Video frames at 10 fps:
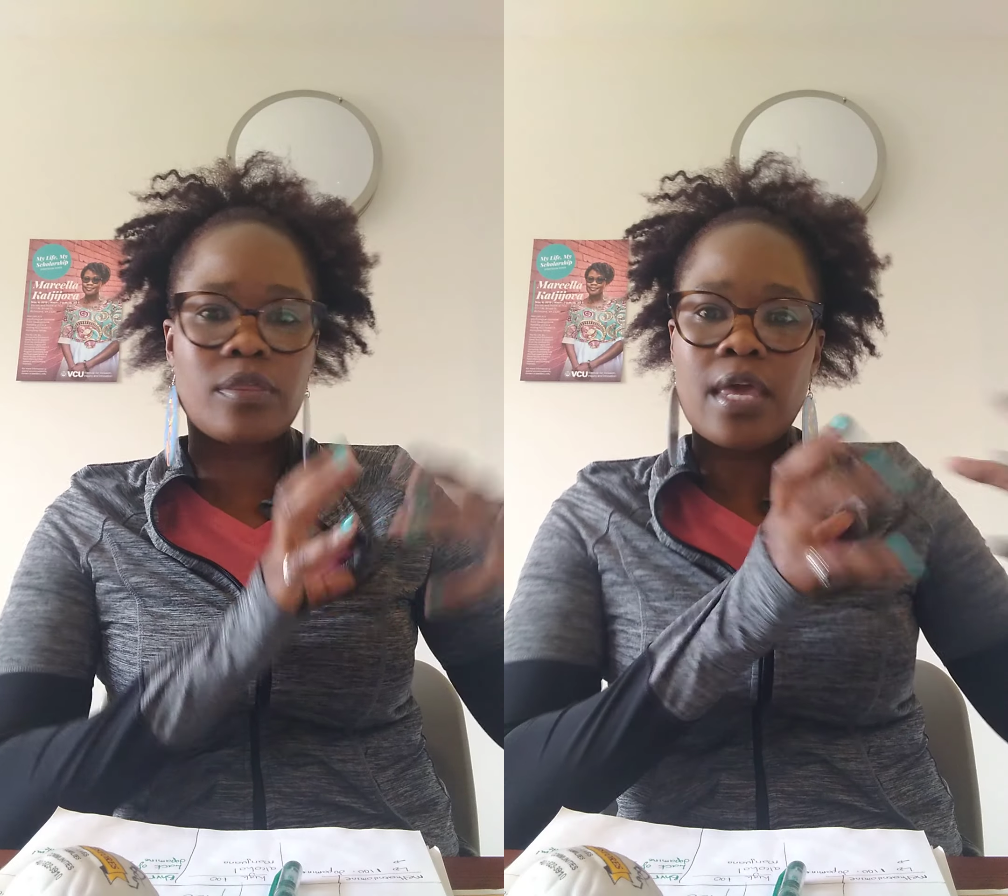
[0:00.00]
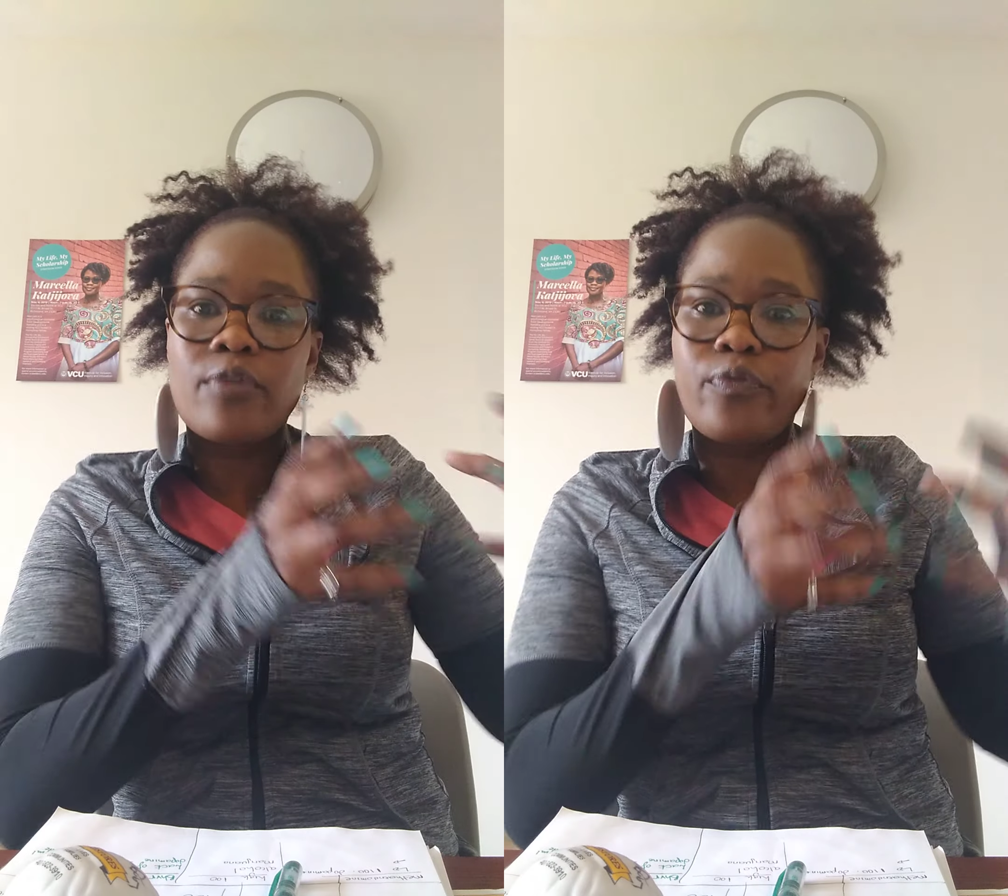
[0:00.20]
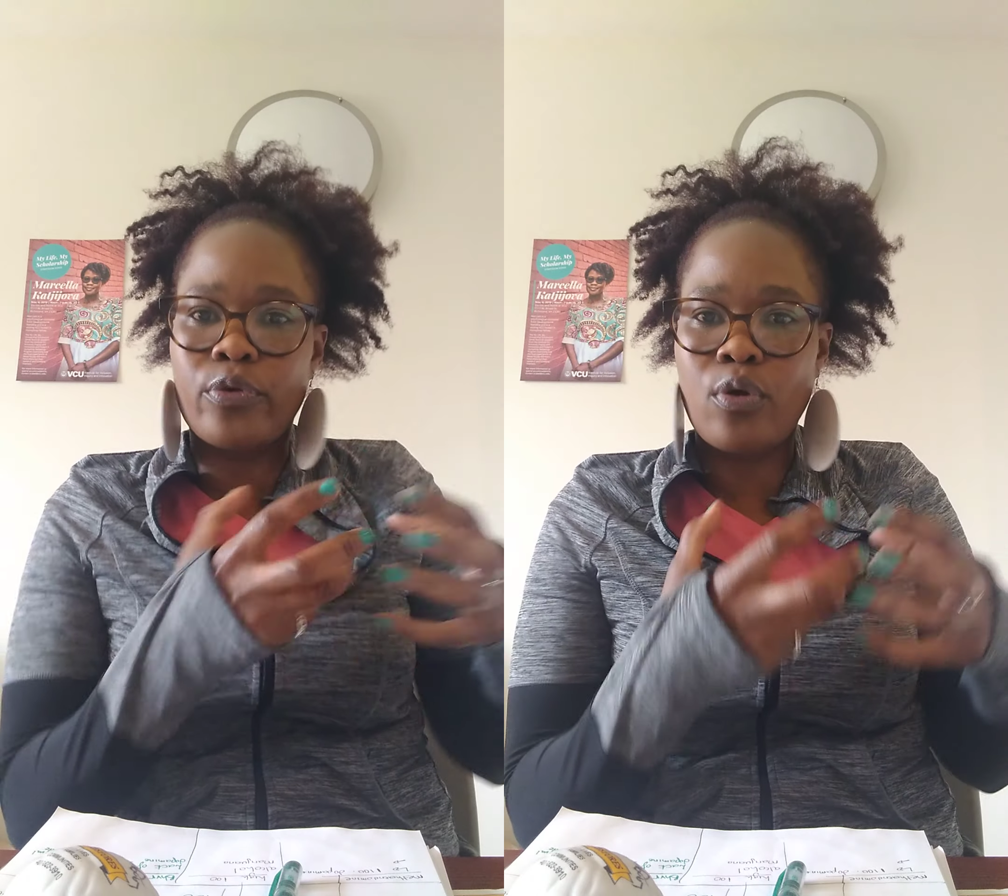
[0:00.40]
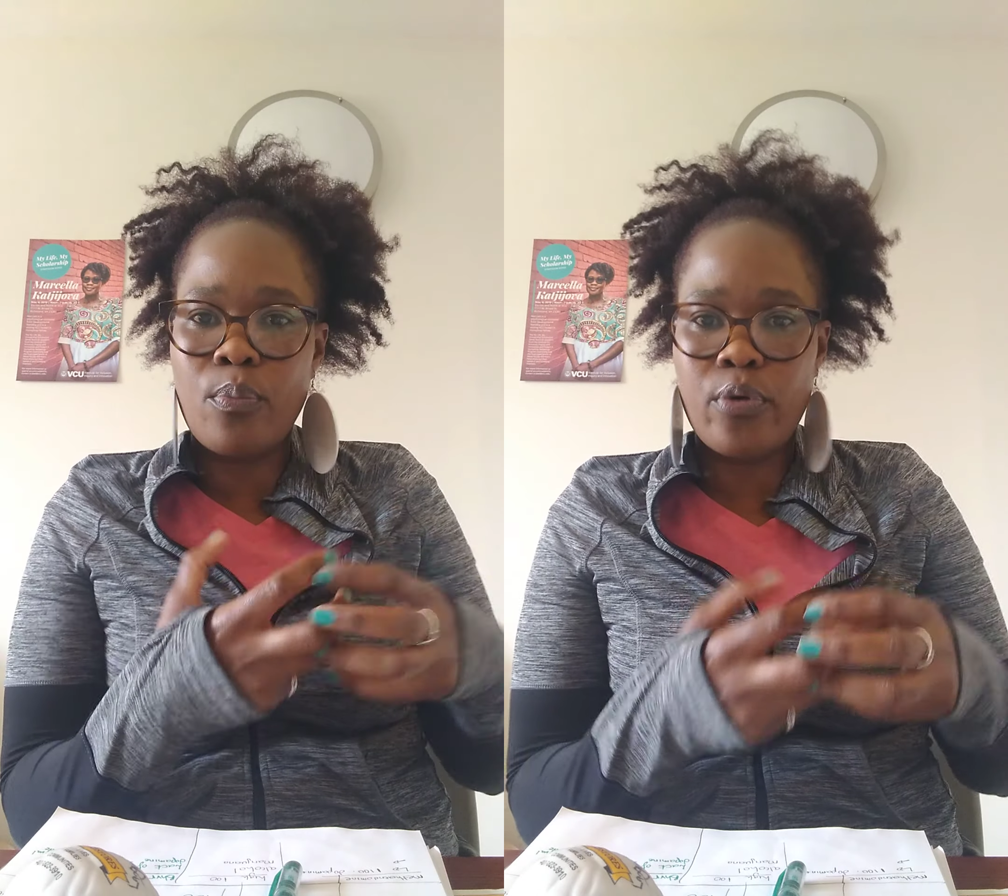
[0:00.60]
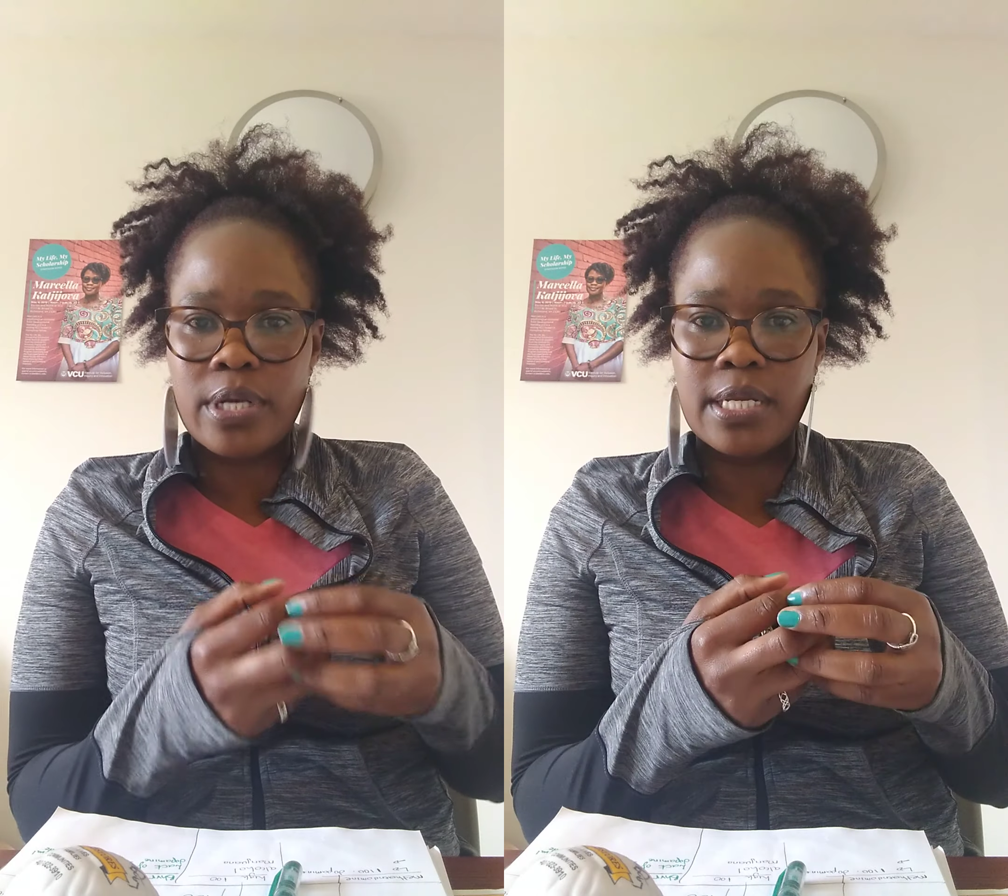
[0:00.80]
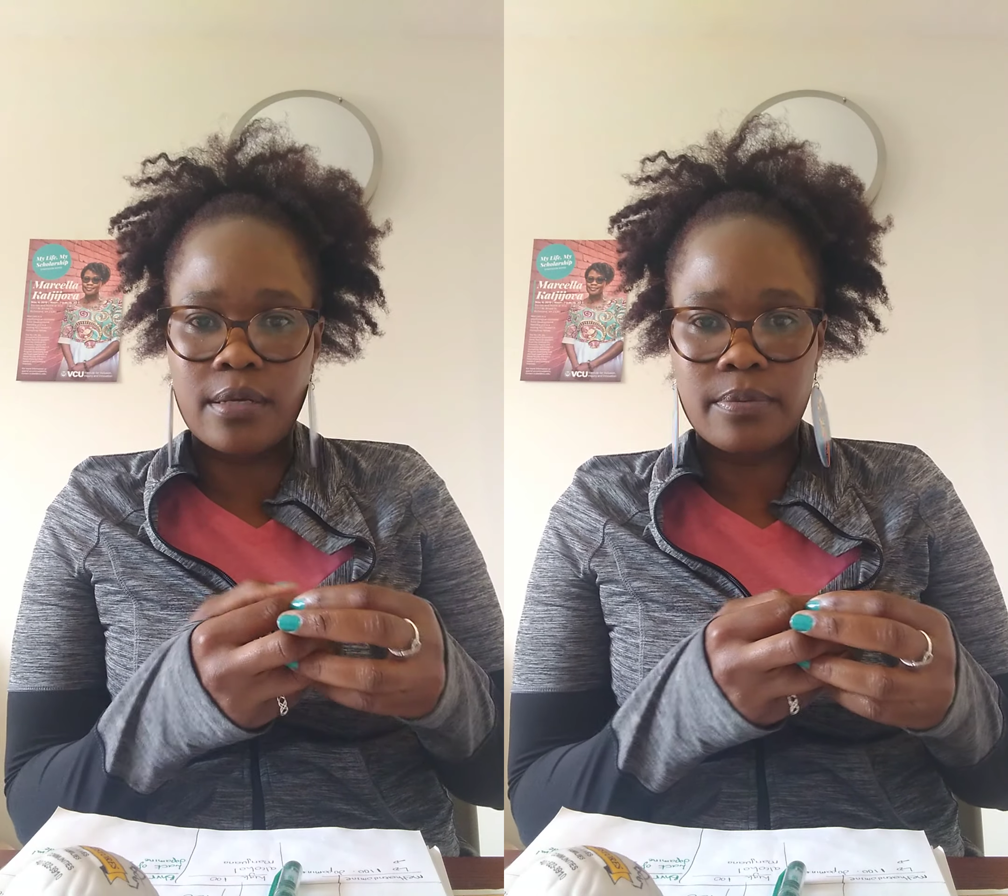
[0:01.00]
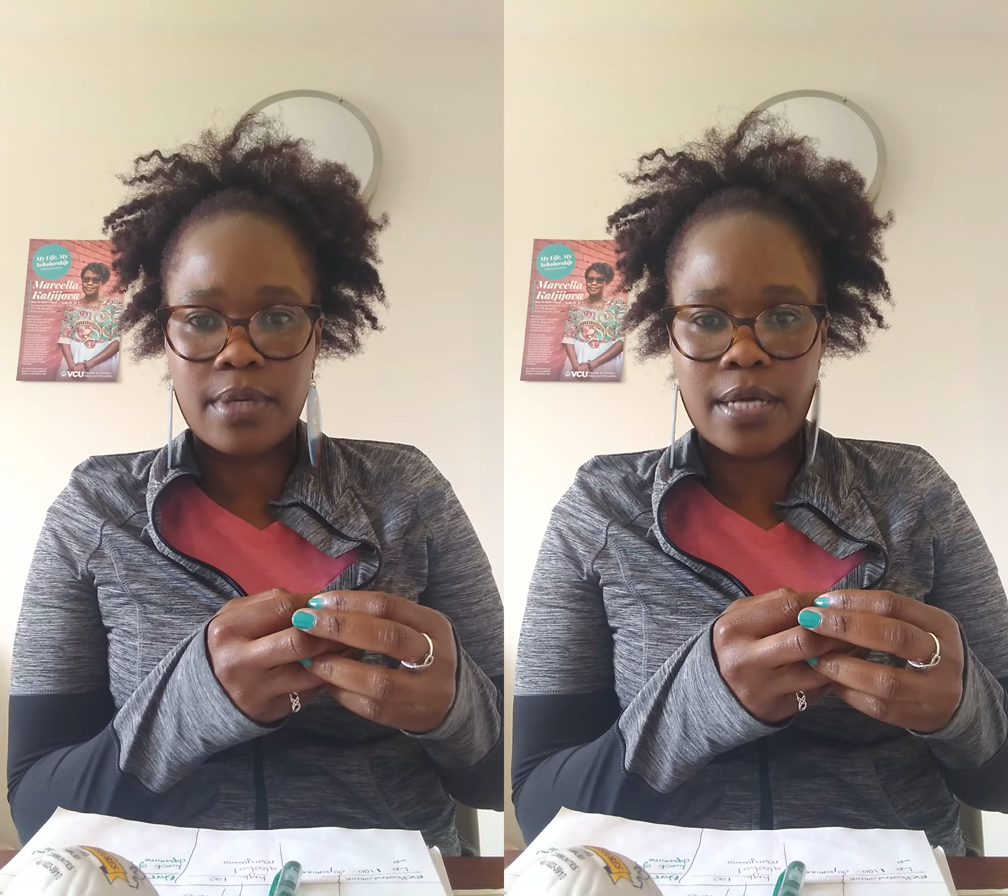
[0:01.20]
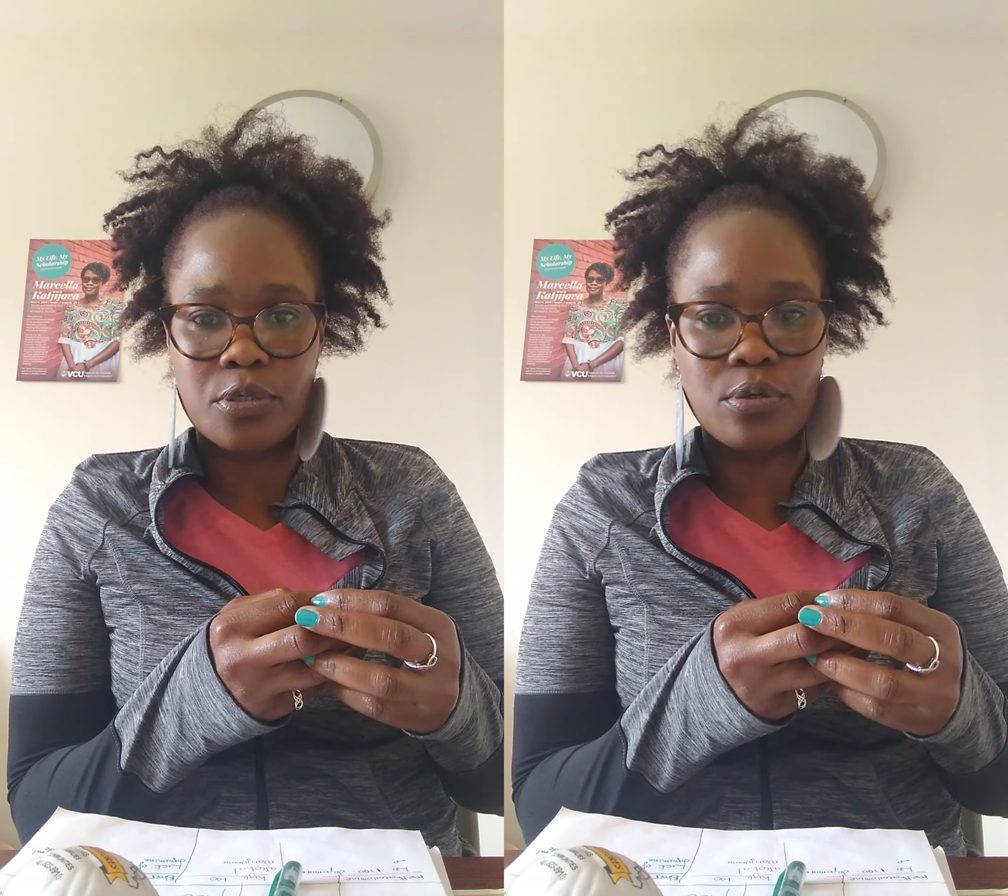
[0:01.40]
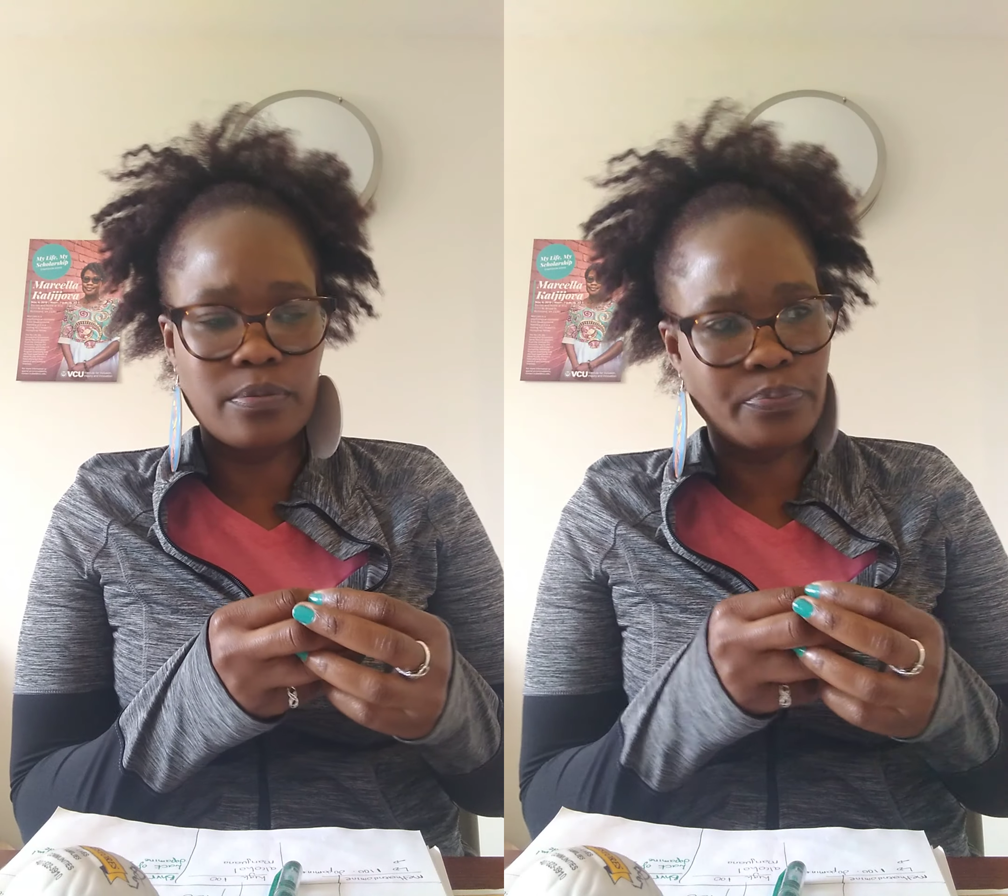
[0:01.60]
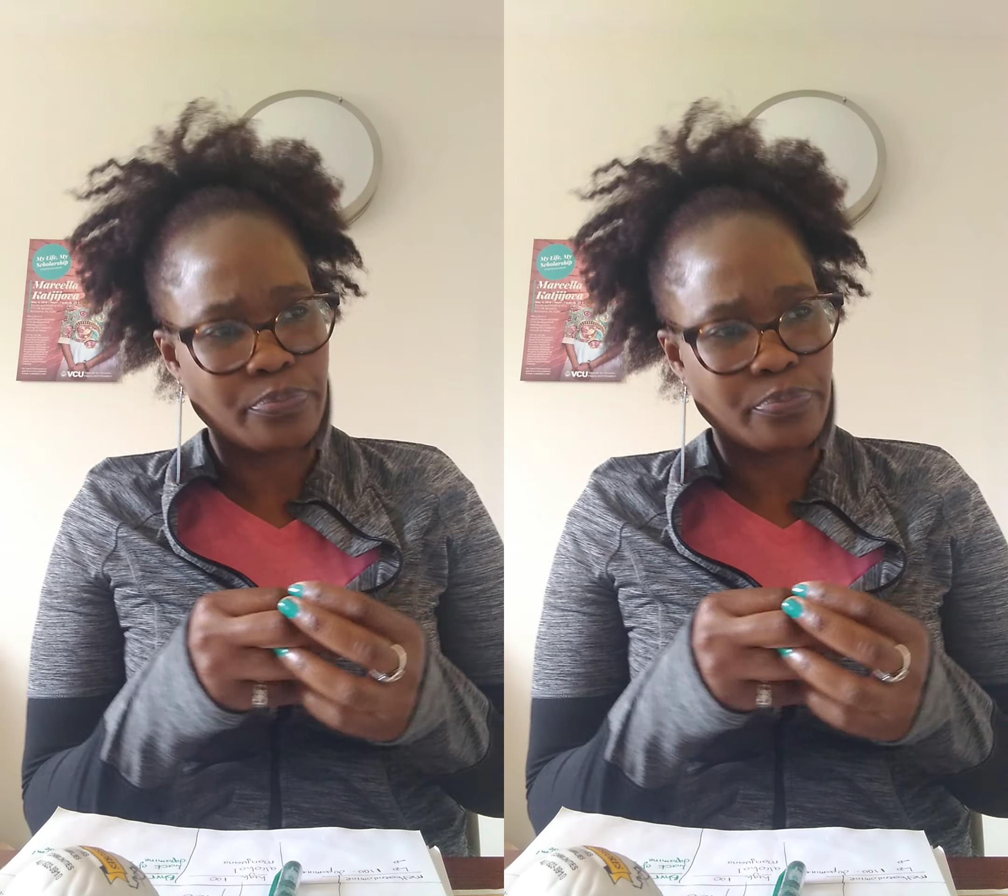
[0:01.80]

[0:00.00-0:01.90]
thing for your body. Kasho.